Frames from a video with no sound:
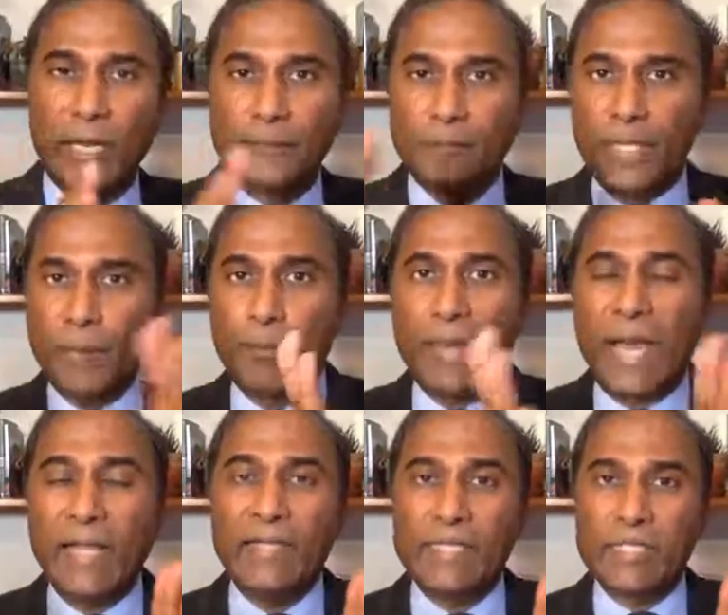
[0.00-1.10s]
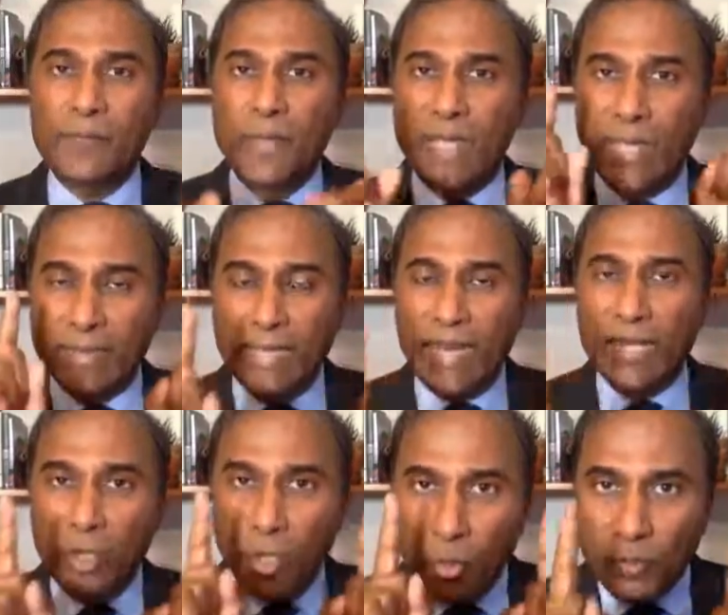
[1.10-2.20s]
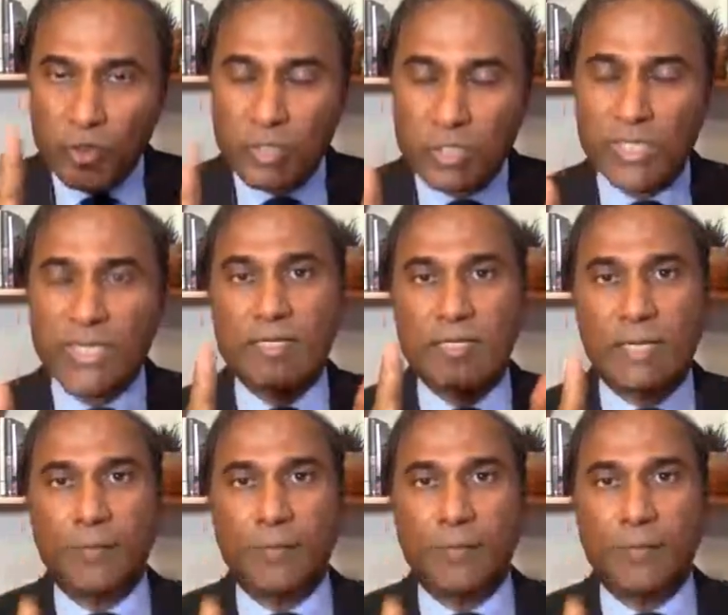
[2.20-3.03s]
balance, and that homeostasis,